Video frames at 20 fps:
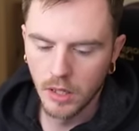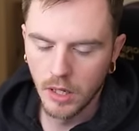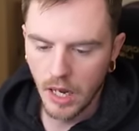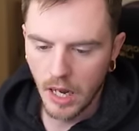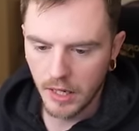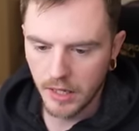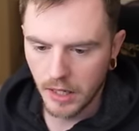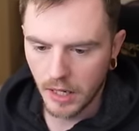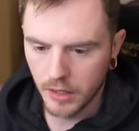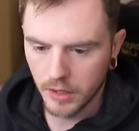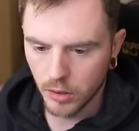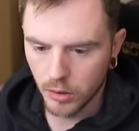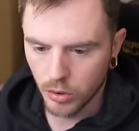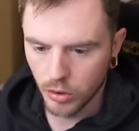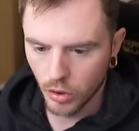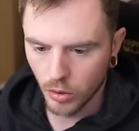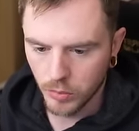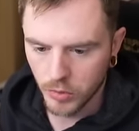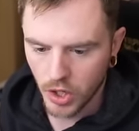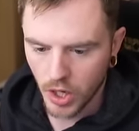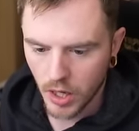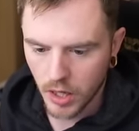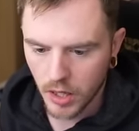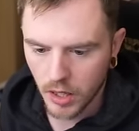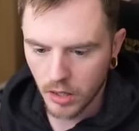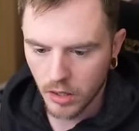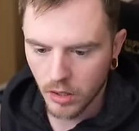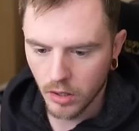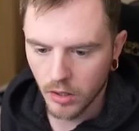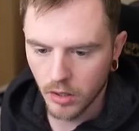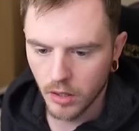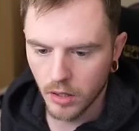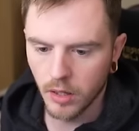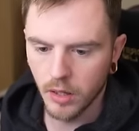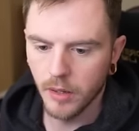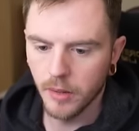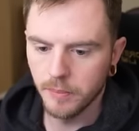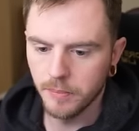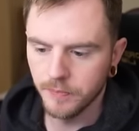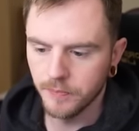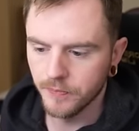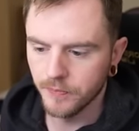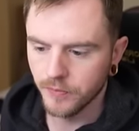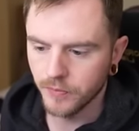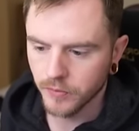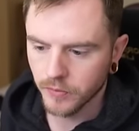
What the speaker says: I'd do some checking on